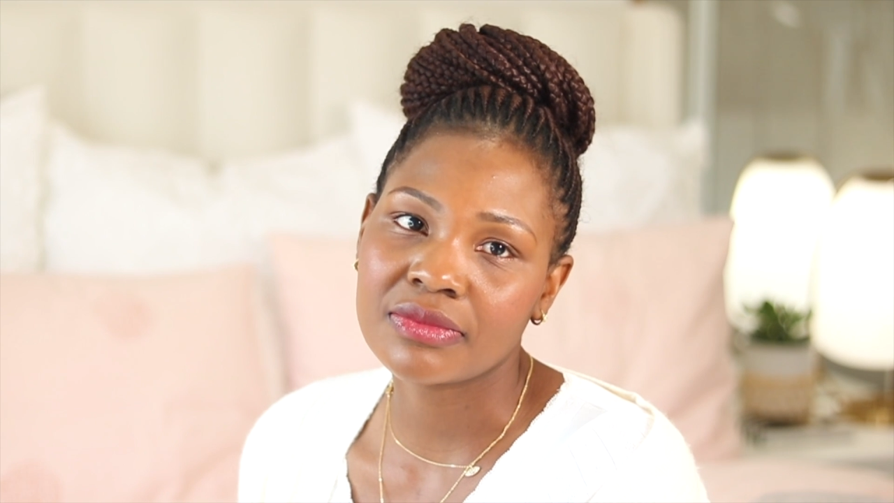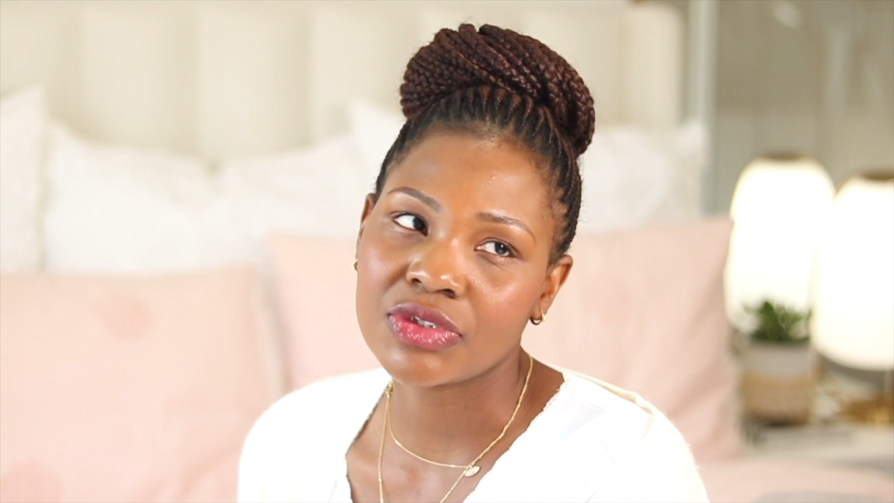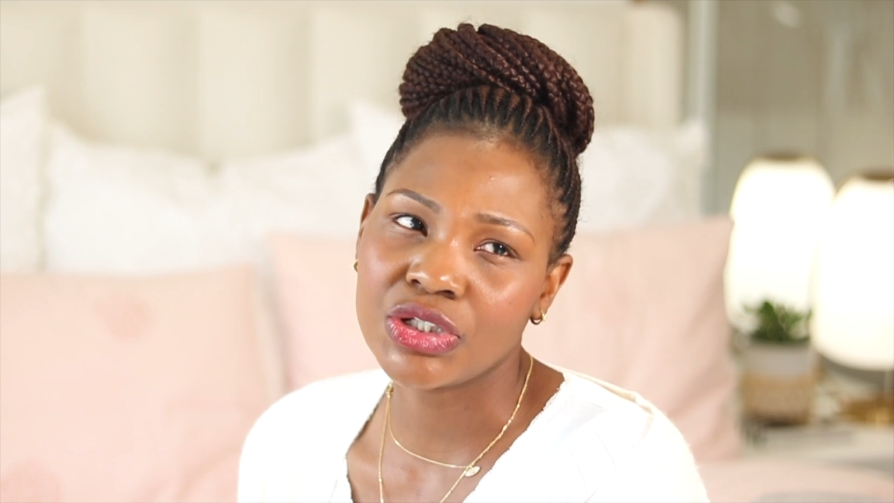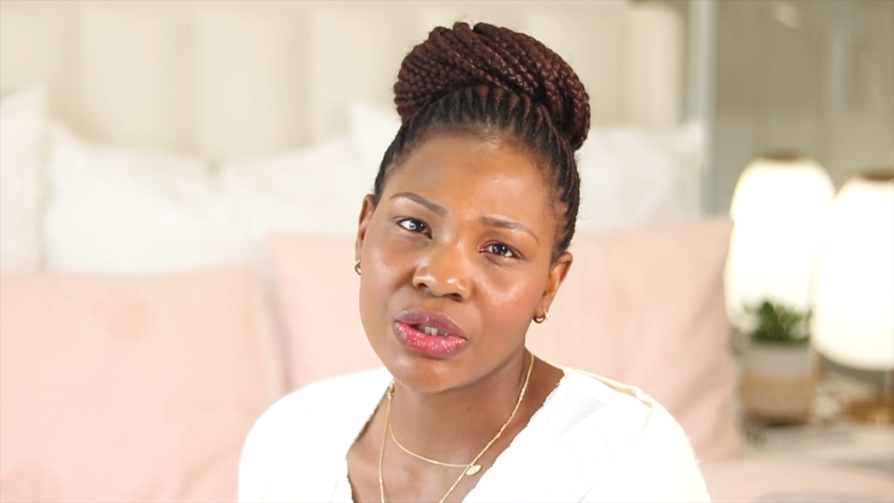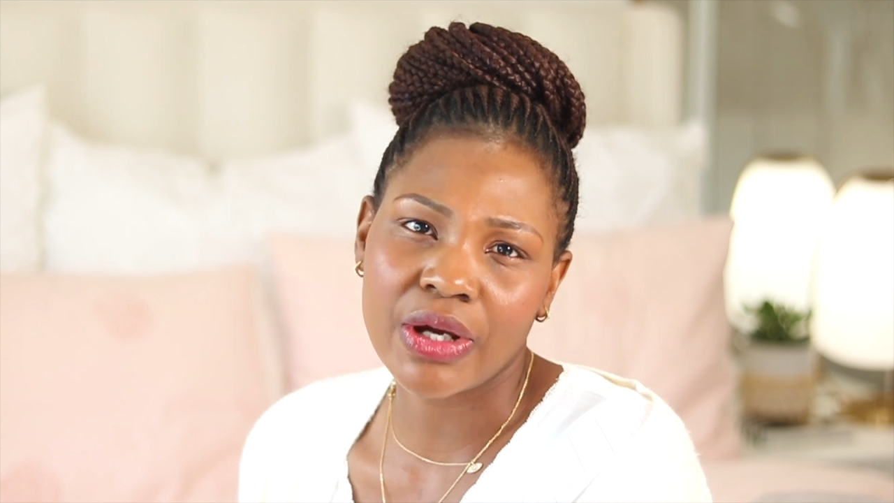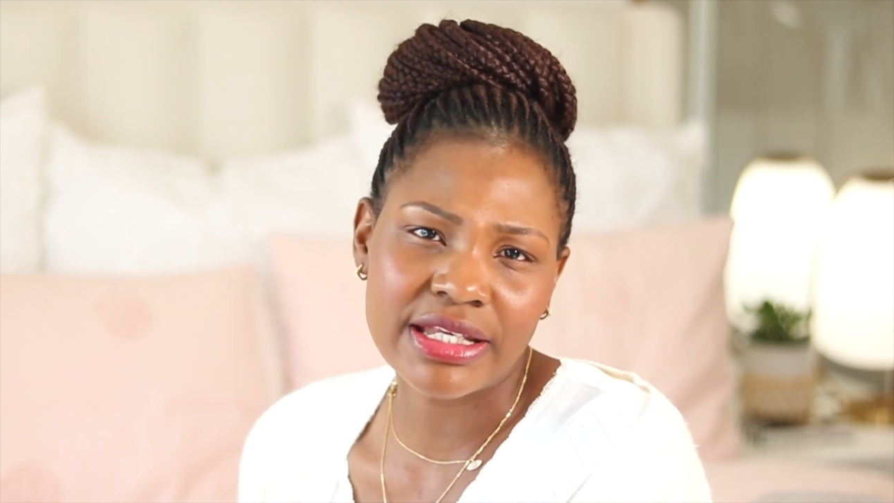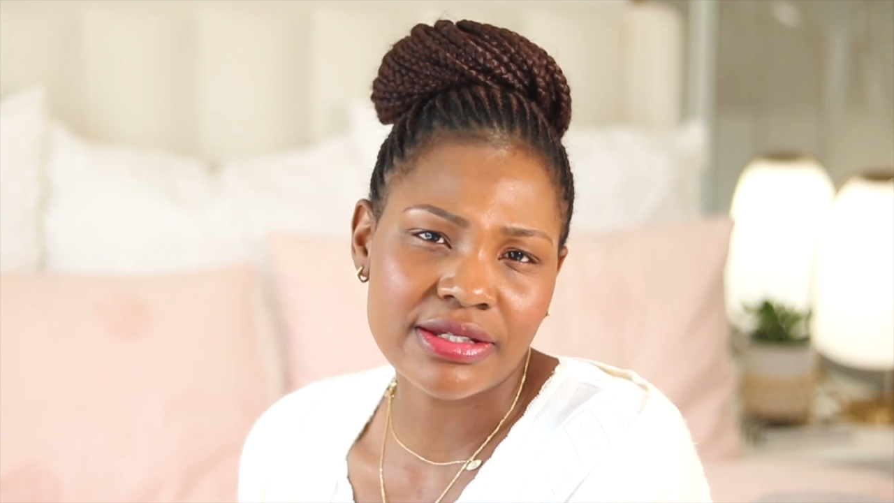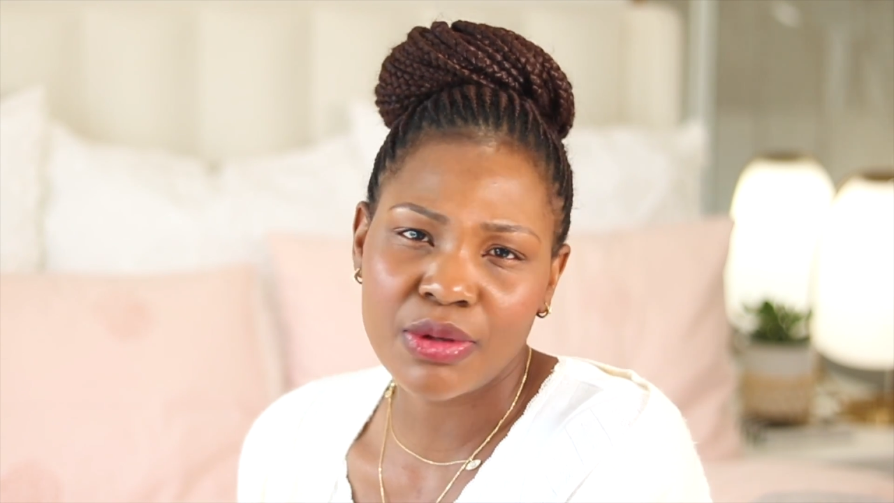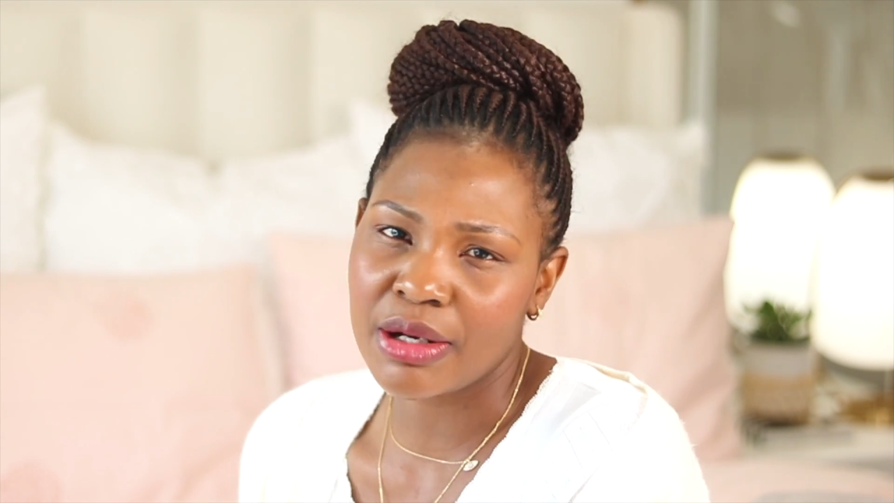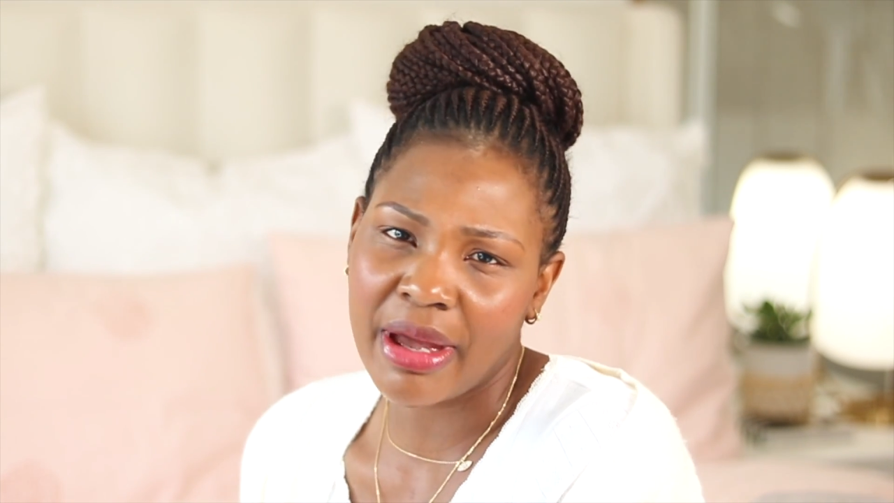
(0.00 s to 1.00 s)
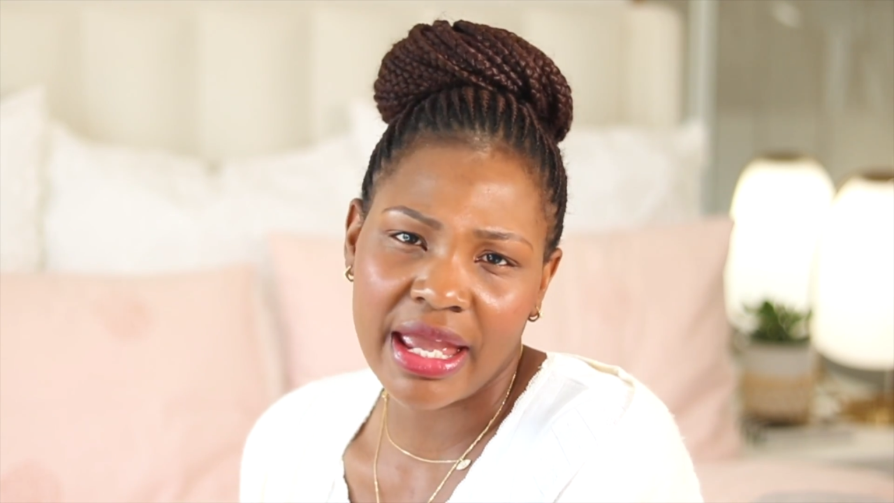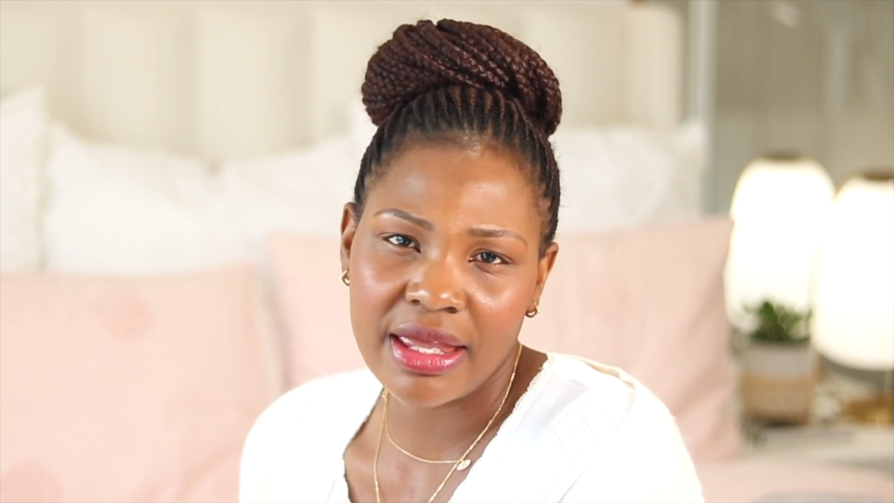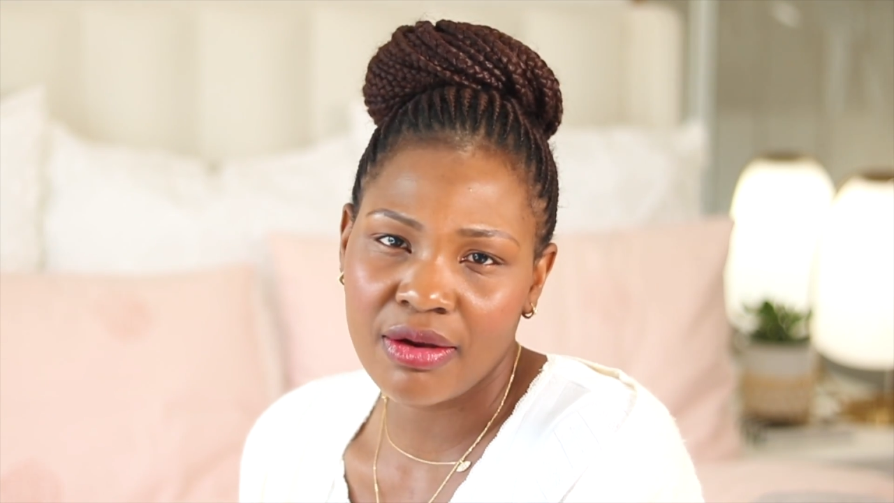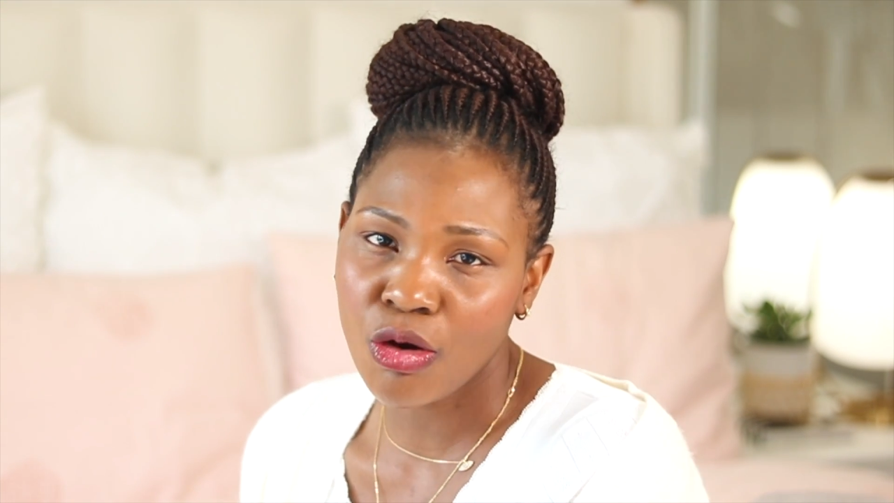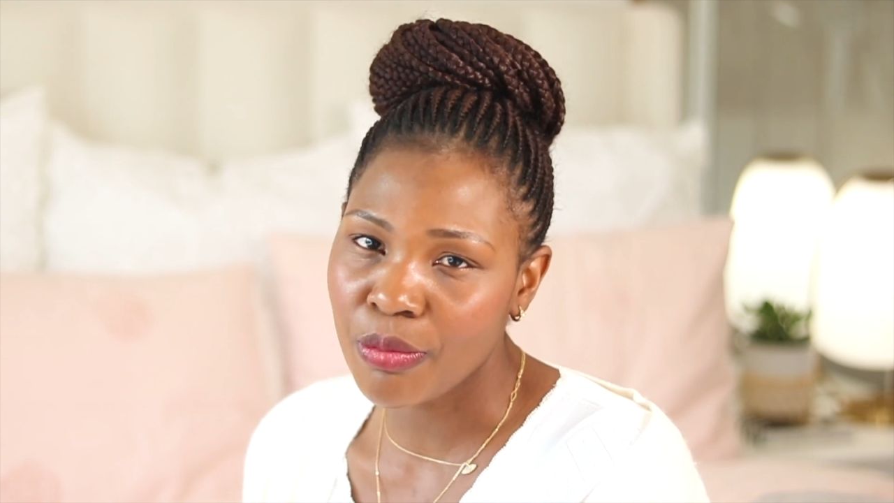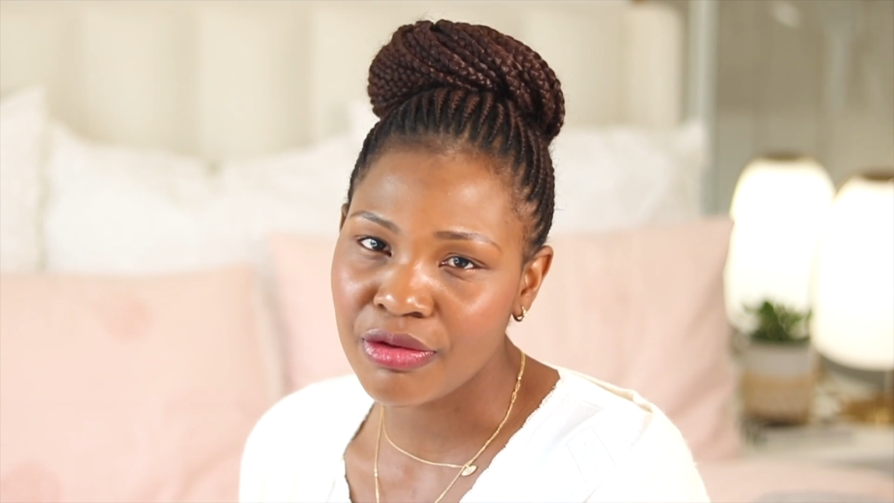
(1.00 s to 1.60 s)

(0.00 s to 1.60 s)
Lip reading: You know, I just want my home